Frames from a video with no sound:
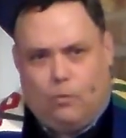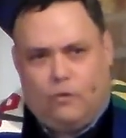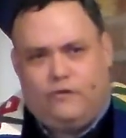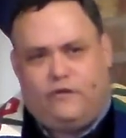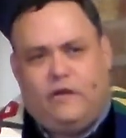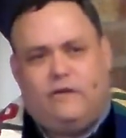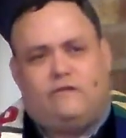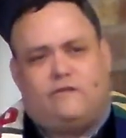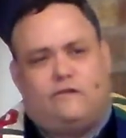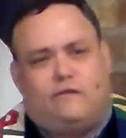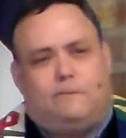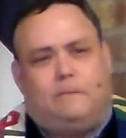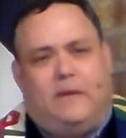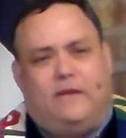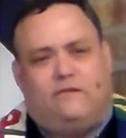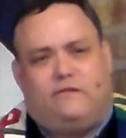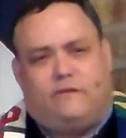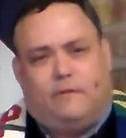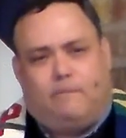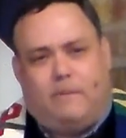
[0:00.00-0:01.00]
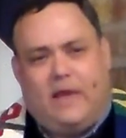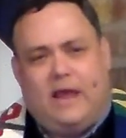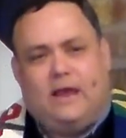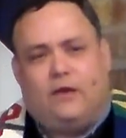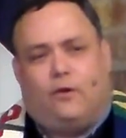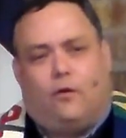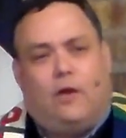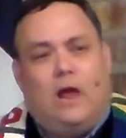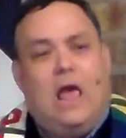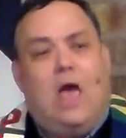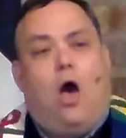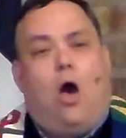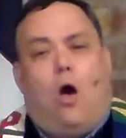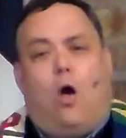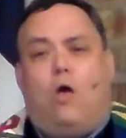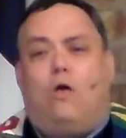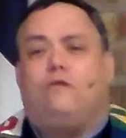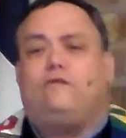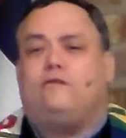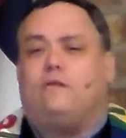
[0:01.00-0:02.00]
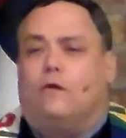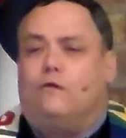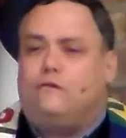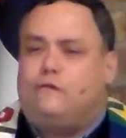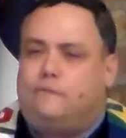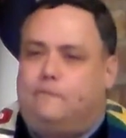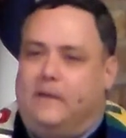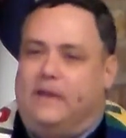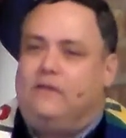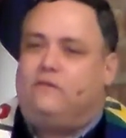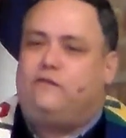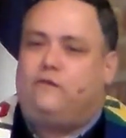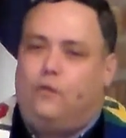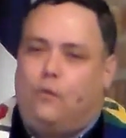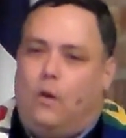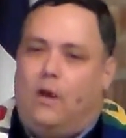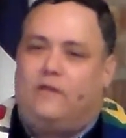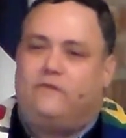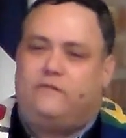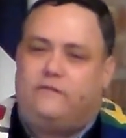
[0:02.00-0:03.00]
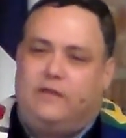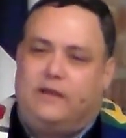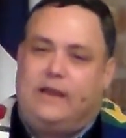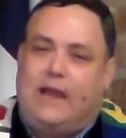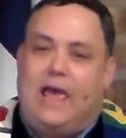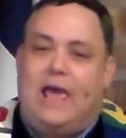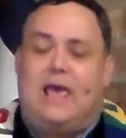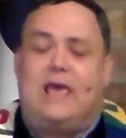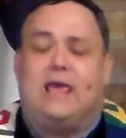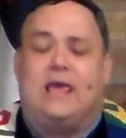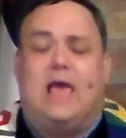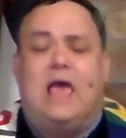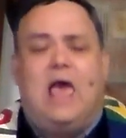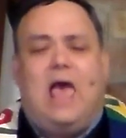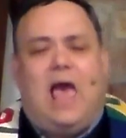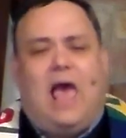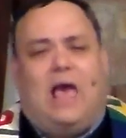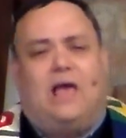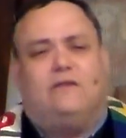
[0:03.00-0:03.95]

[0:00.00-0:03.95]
where Jesus speaks to Peter, also speaks to us today,